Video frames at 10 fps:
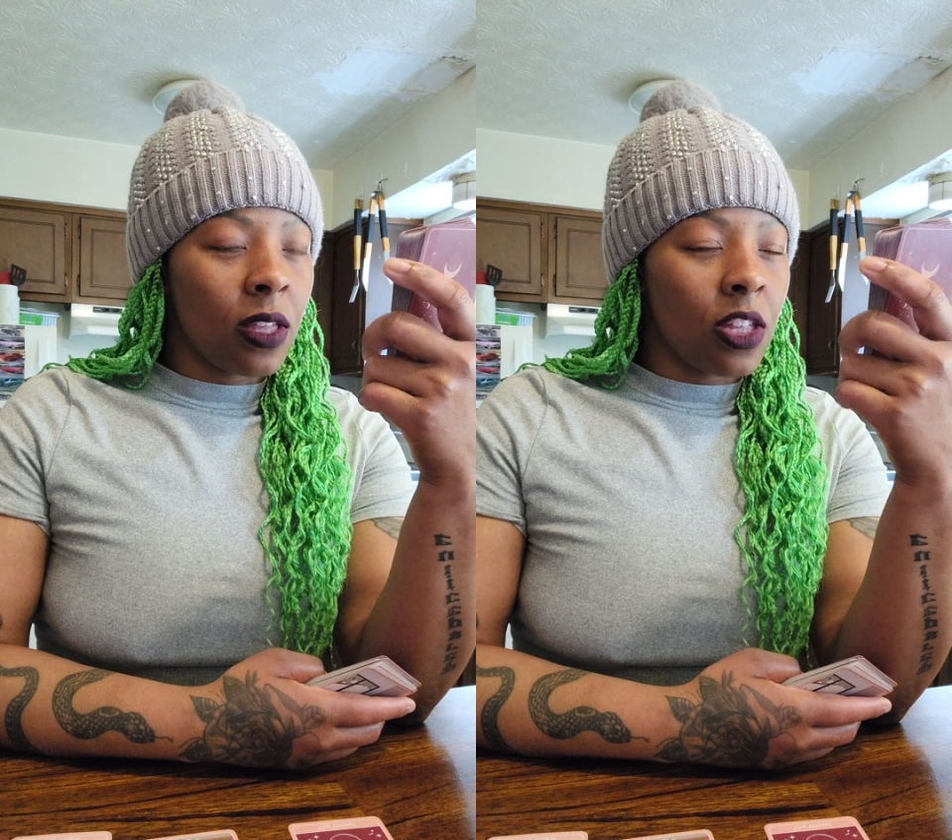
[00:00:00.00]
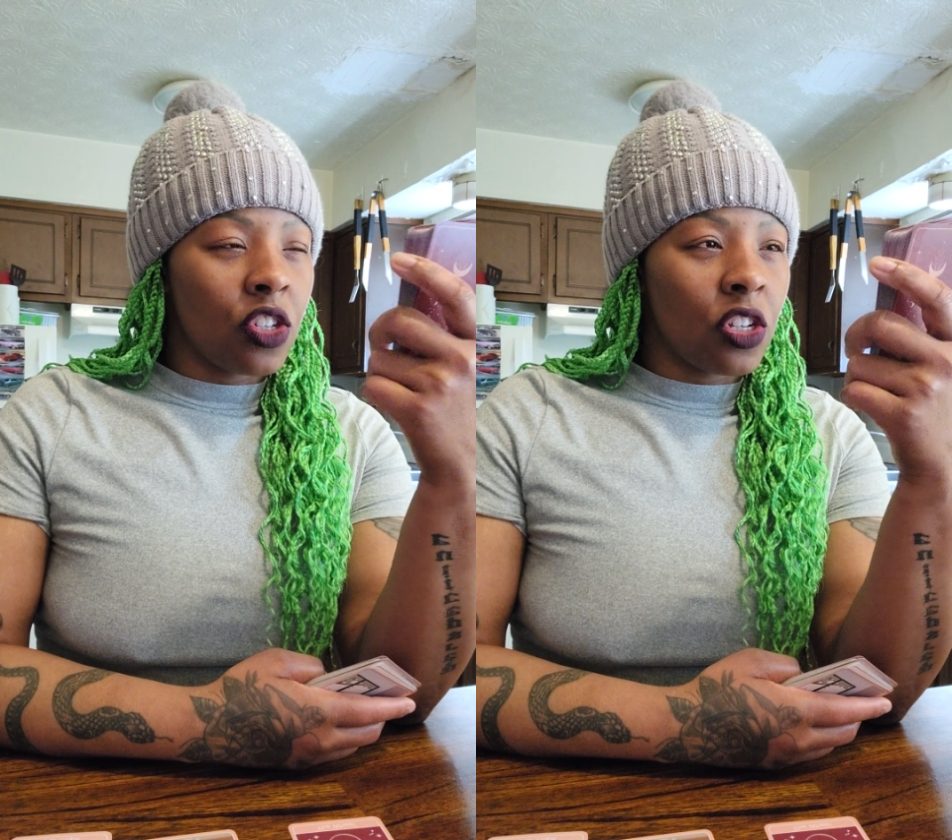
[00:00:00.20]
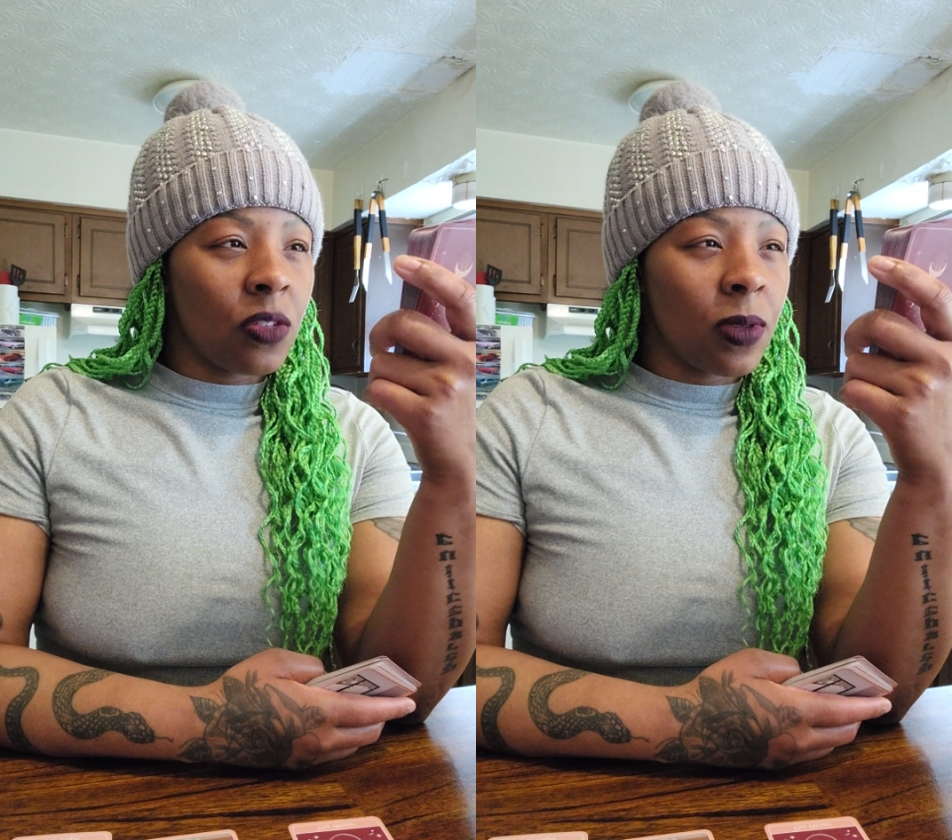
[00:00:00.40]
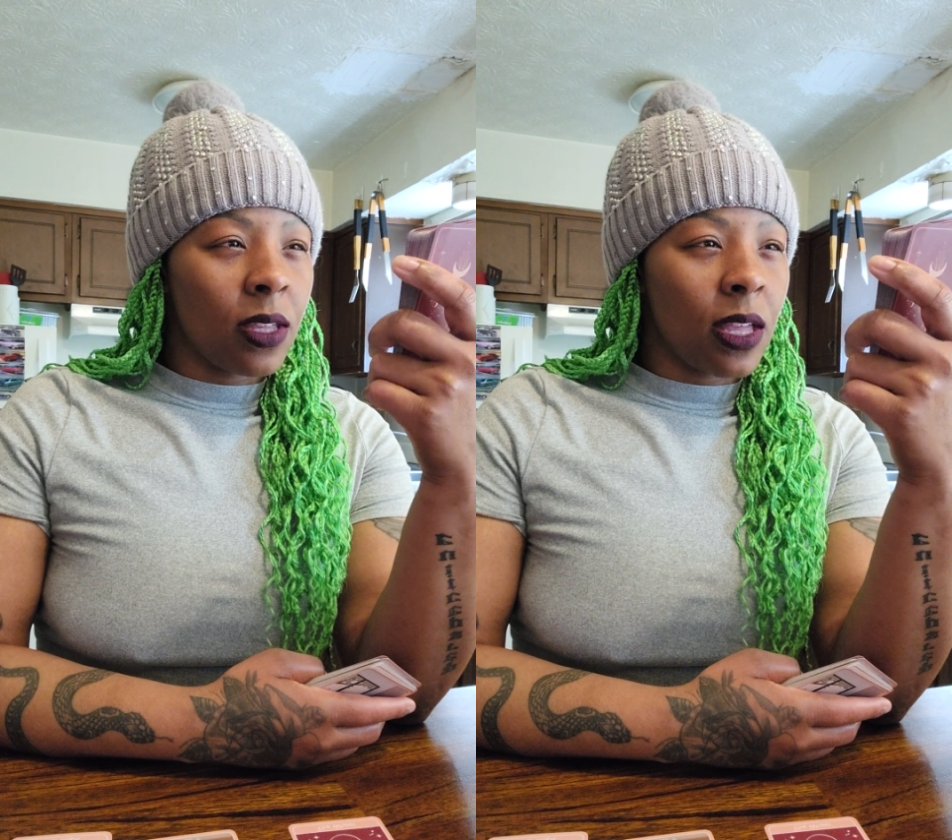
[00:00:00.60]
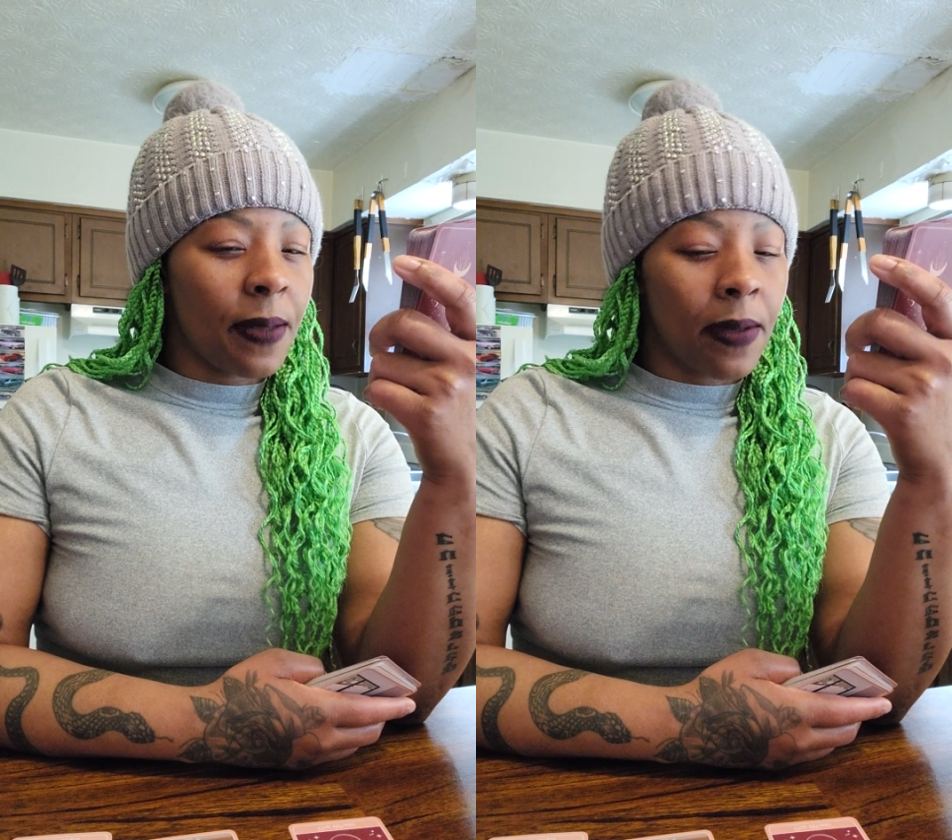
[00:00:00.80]
and Judgment
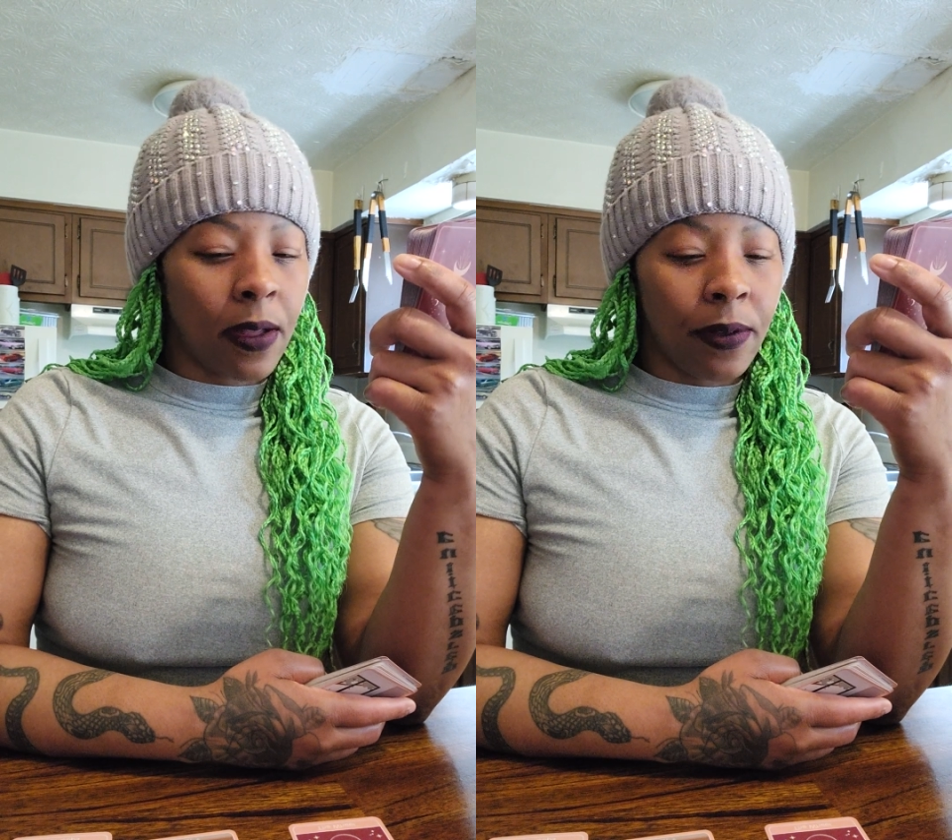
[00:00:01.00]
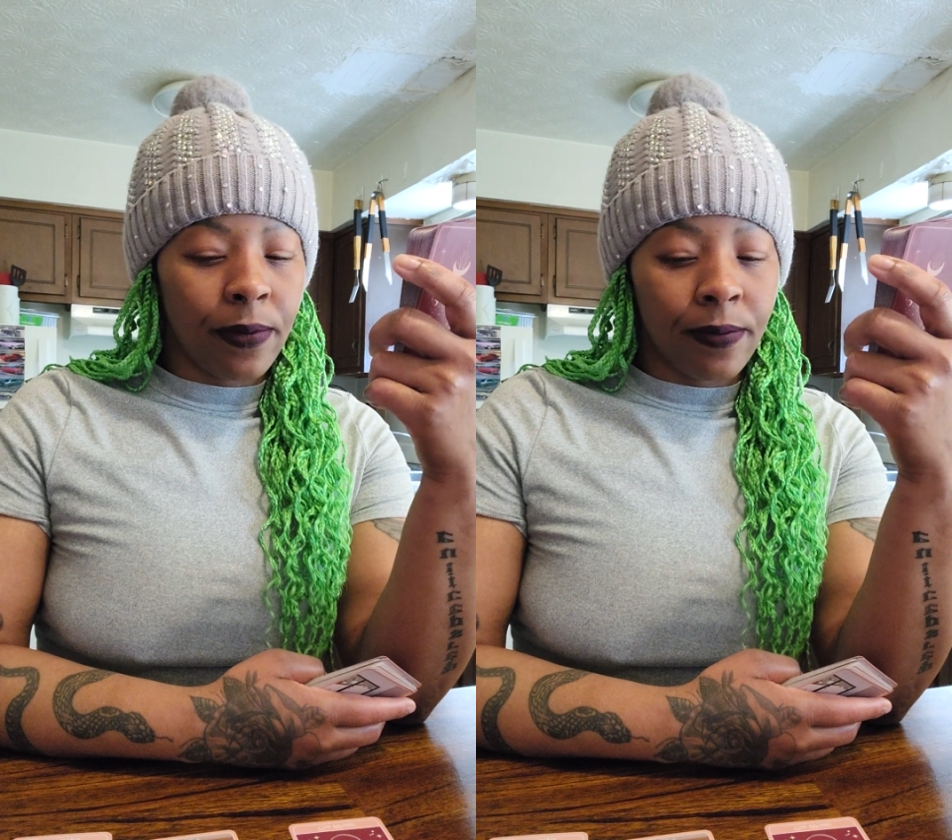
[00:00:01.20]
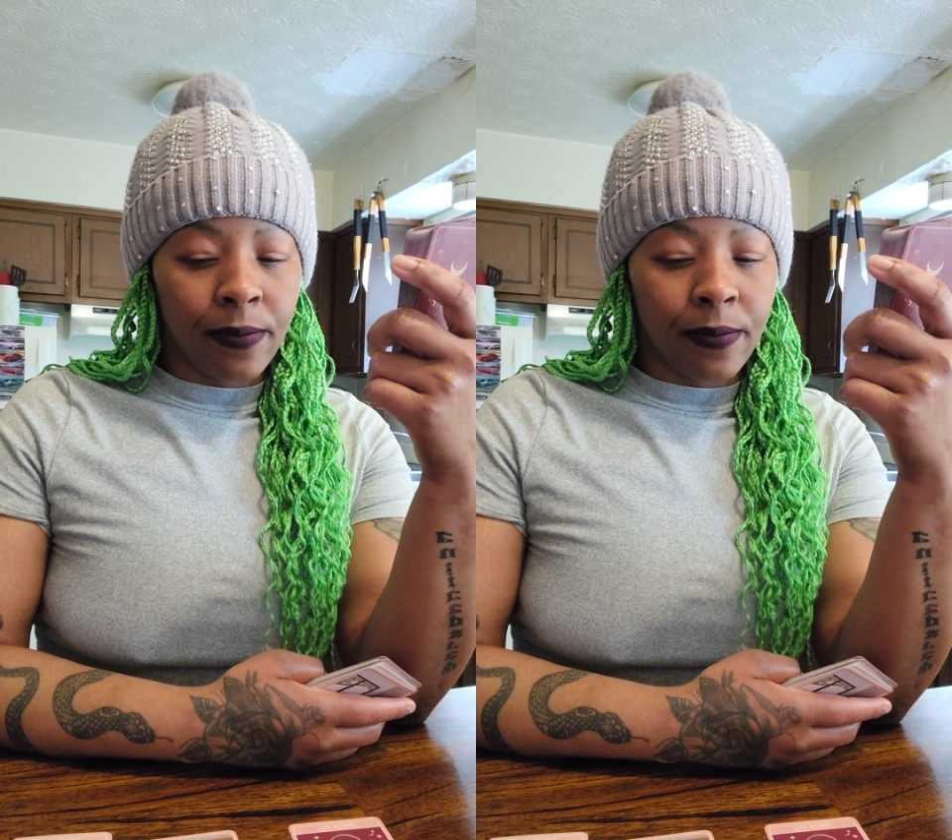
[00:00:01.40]
came out.